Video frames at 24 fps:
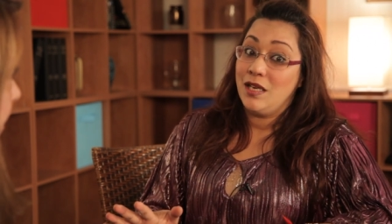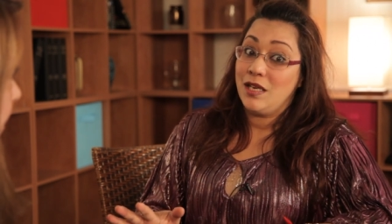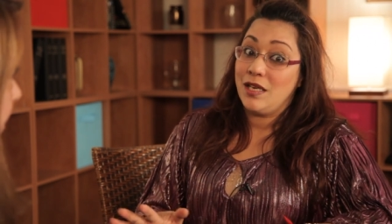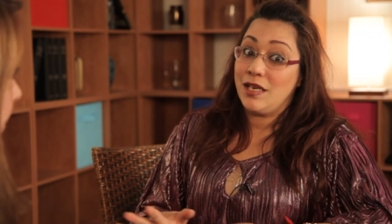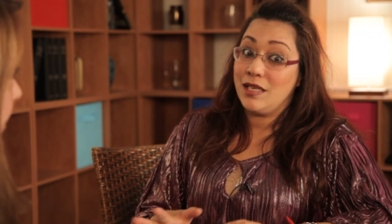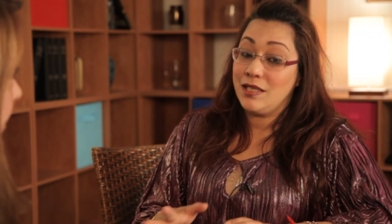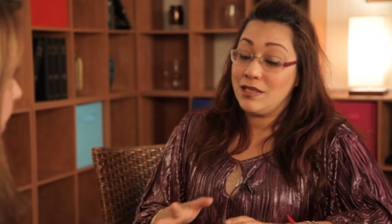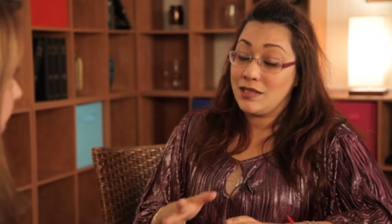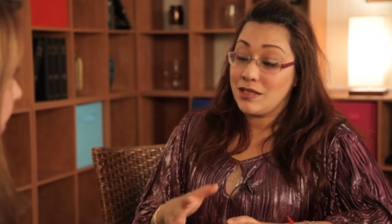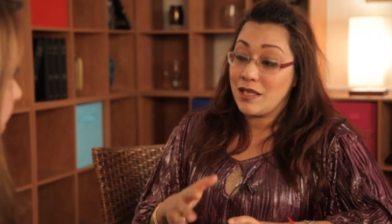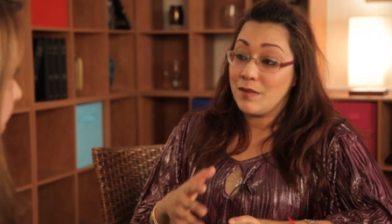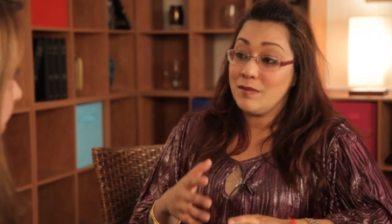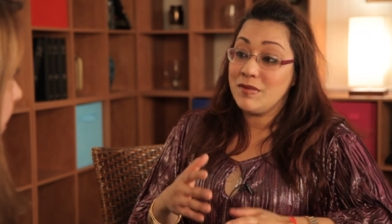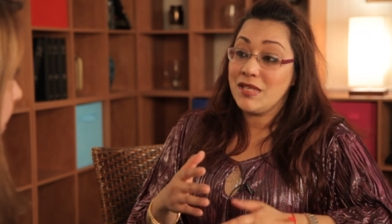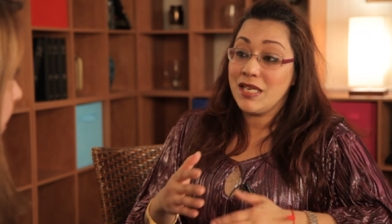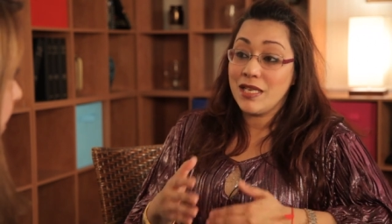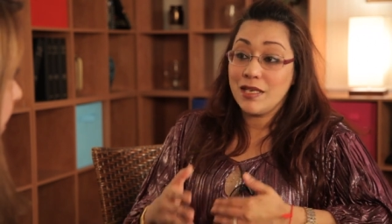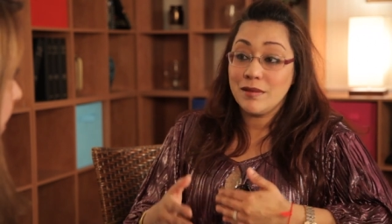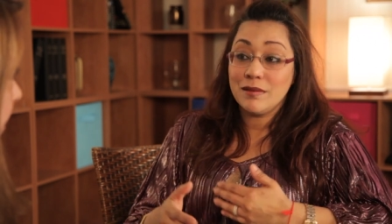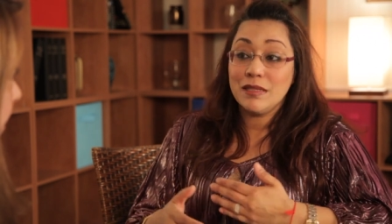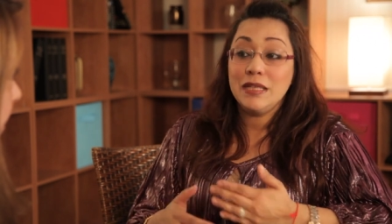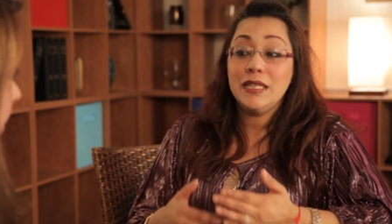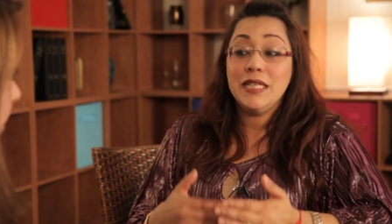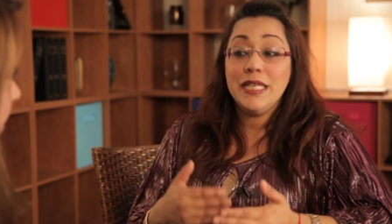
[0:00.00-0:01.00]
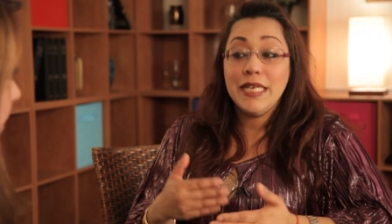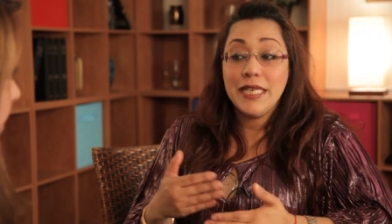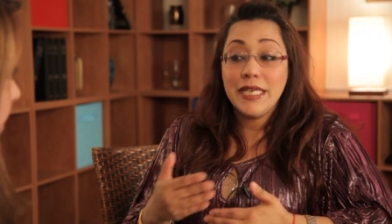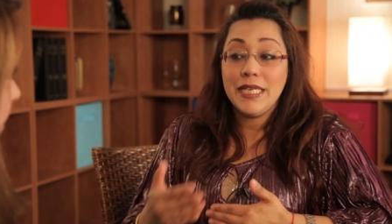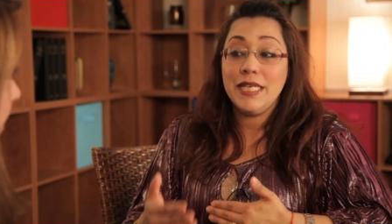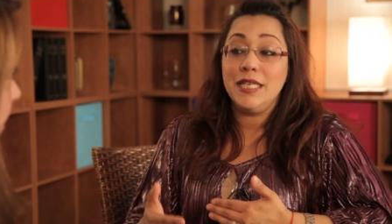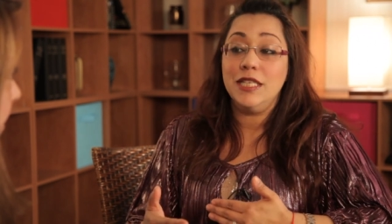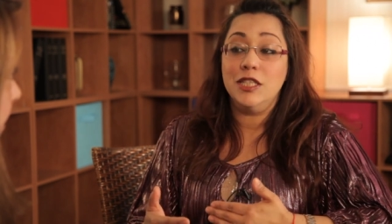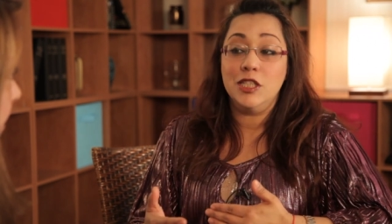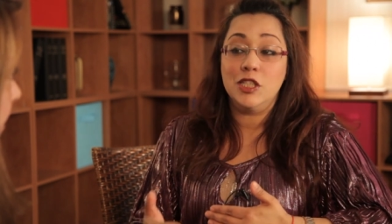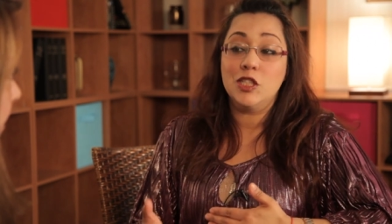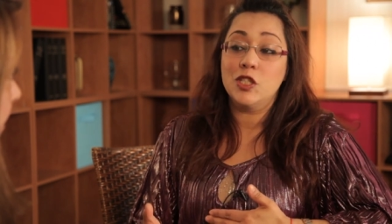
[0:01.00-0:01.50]
can sometimes
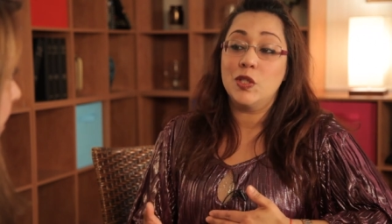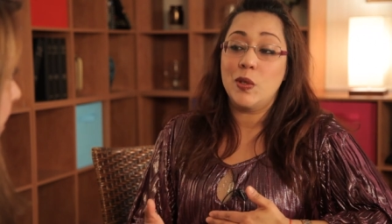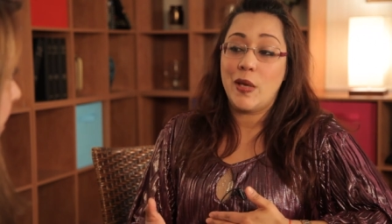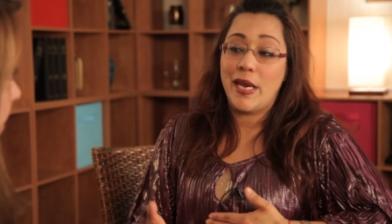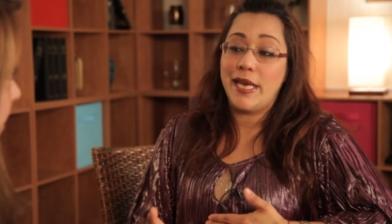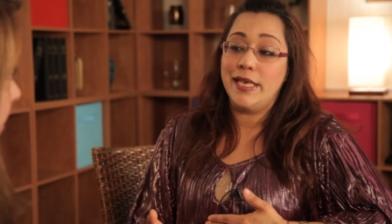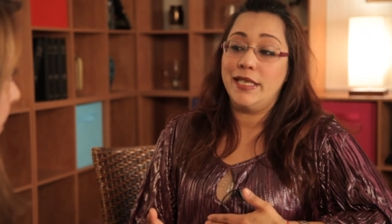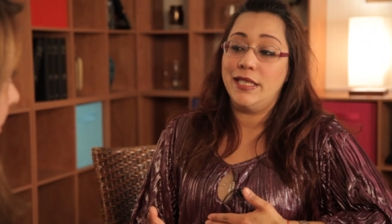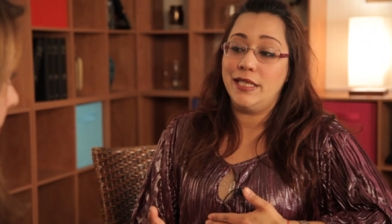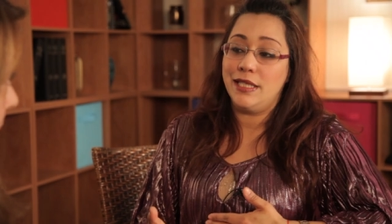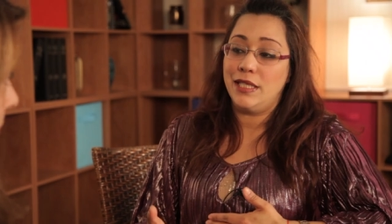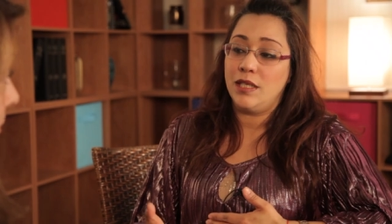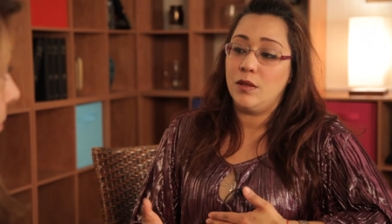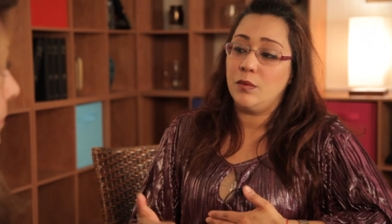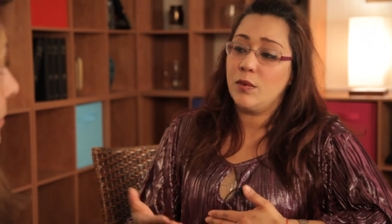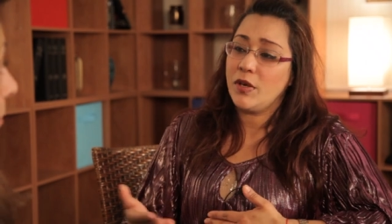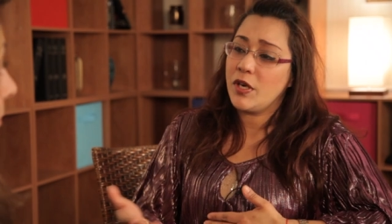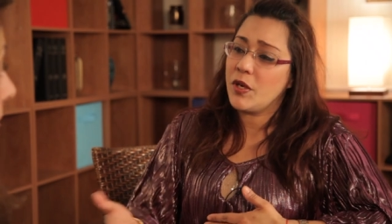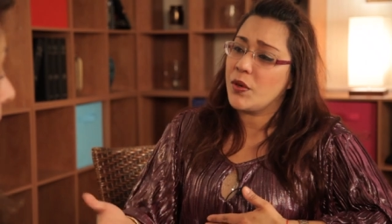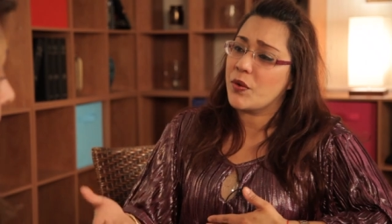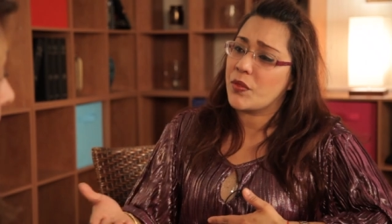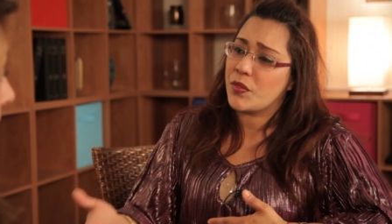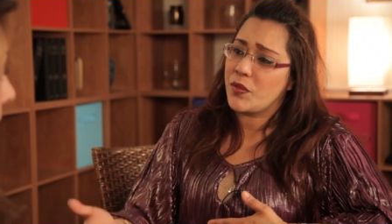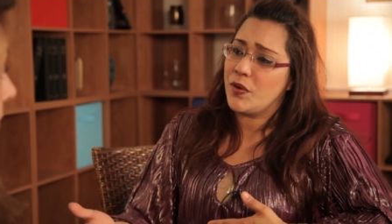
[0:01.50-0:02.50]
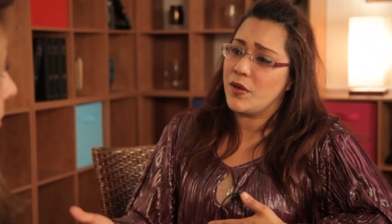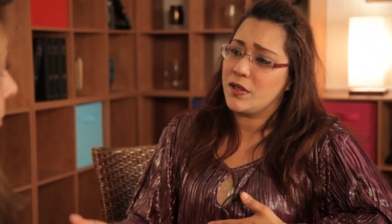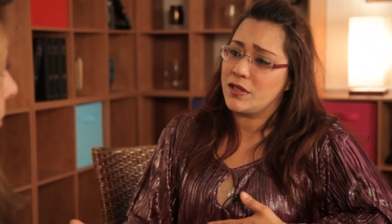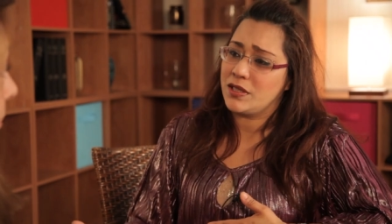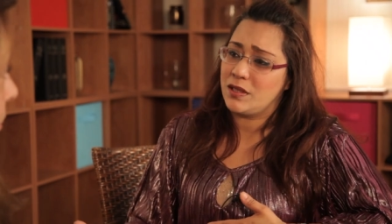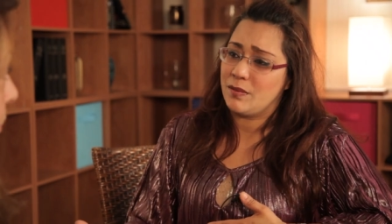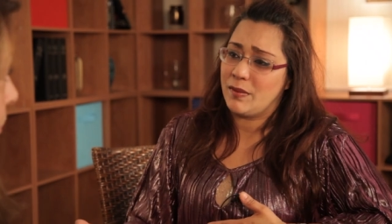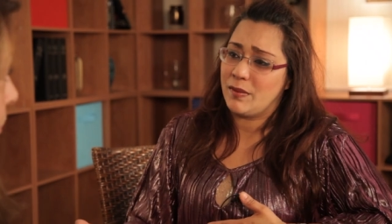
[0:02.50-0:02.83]
lead to ADD. What are your thoughts